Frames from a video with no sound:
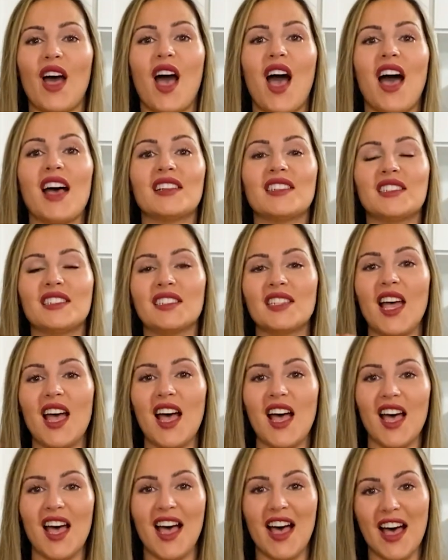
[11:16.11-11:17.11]
a
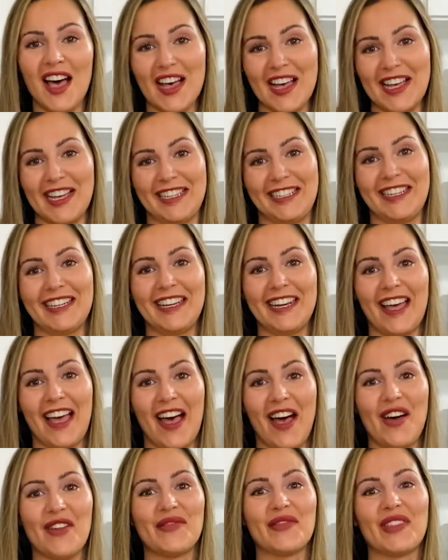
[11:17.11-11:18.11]
ton
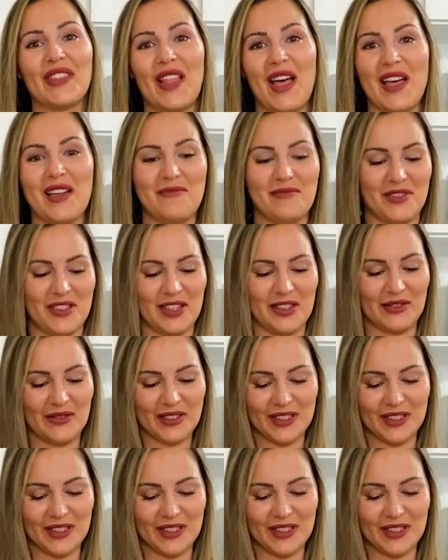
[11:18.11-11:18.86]
of lime juice.